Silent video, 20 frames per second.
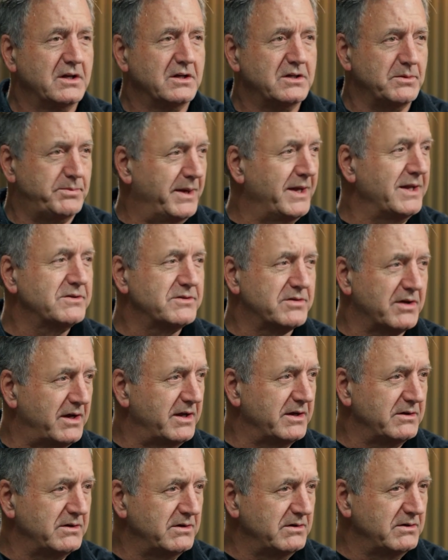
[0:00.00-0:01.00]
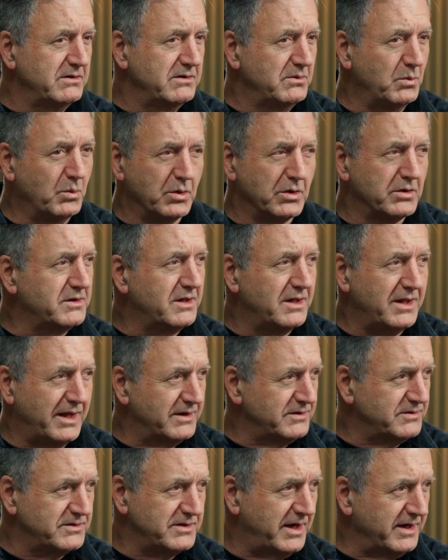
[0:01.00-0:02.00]
depends on
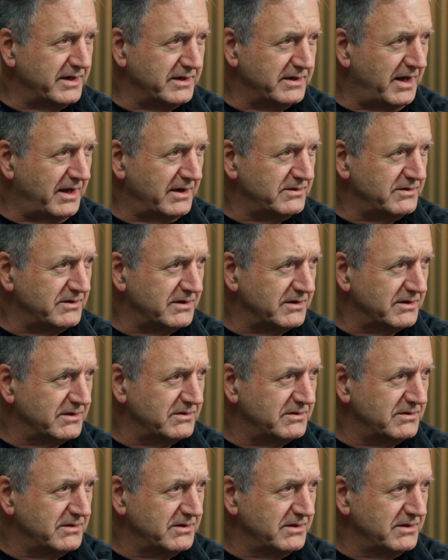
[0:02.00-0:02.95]
world-class diagnostics.